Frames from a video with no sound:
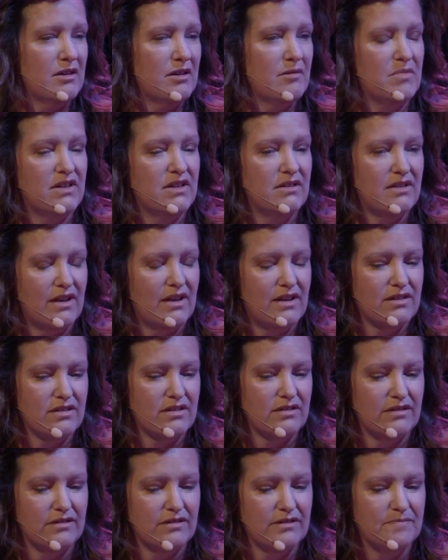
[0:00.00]
but it has
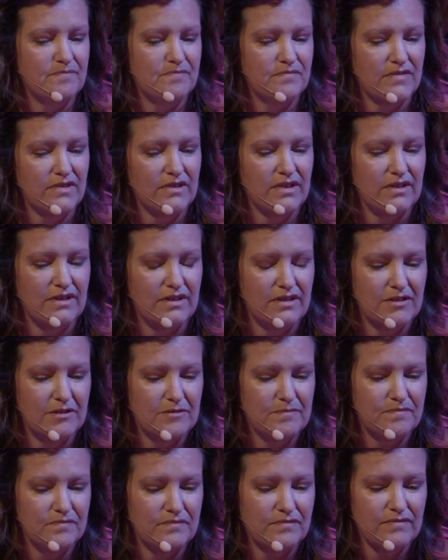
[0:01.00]

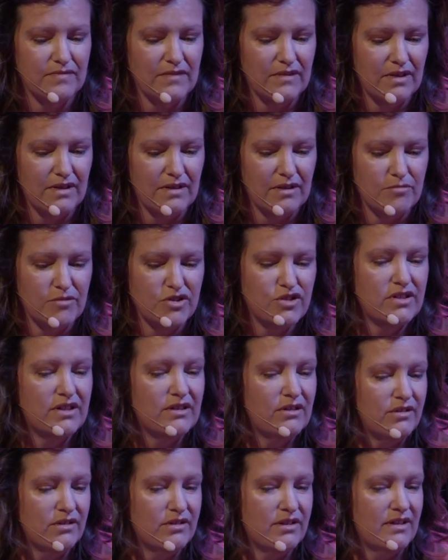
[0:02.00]
a
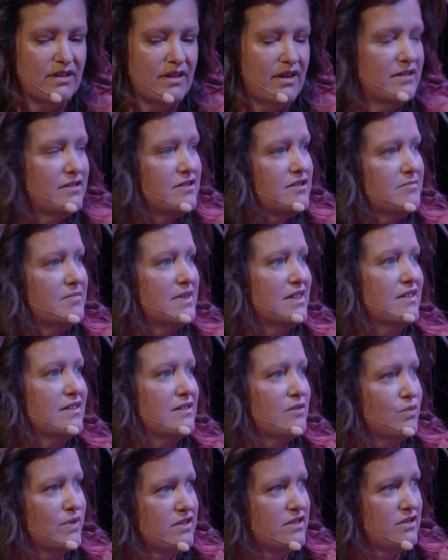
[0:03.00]
machine learning item in
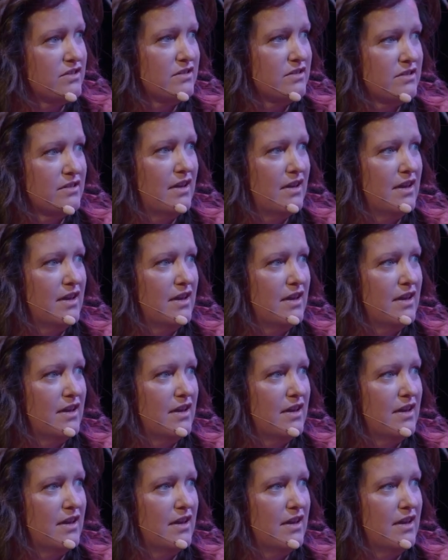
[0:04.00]
it which is